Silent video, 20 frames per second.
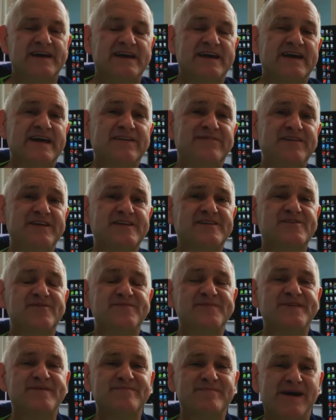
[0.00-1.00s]
If it's
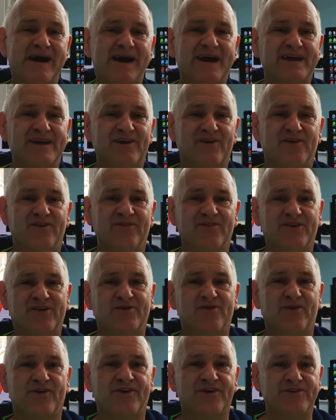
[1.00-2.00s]
something minor on the
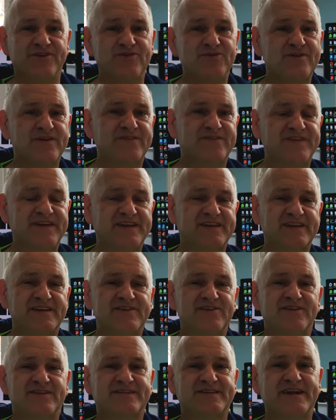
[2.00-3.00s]
quad and you can fix it
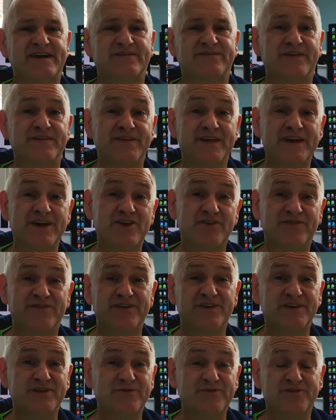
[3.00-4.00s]
yourself and they offer
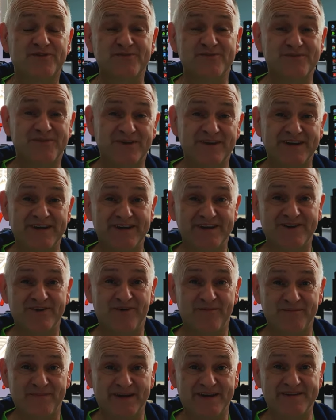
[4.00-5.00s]
you some money in
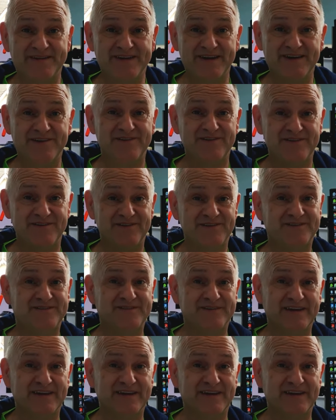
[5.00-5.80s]
compensation you,